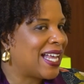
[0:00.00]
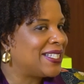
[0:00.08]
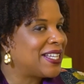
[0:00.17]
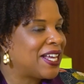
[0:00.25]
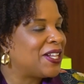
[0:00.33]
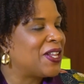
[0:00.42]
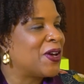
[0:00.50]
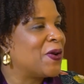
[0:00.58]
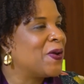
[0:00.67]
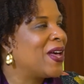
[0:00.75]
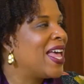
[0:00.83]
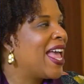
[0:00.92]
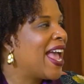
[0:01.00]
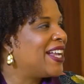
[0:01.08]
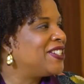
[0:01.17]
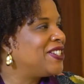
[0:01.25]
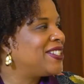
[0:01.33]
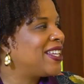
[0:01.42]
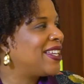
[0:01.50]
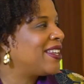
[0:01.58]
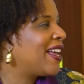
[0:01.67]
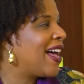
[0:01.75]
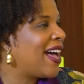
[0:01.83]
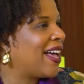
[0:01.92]
I said, "Hello," and she said,
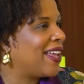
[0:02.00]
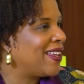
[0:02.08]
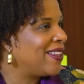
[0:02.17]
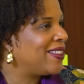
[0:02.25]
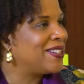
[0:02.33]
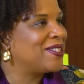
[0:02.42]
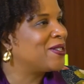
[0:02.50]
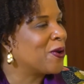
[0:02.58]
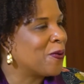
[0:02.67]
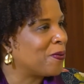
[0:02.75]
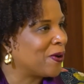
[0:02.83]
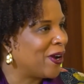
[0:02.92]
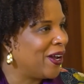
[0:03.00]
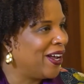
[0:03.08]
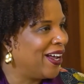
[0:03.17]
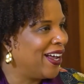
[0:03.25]
"Hi, this is Oprah."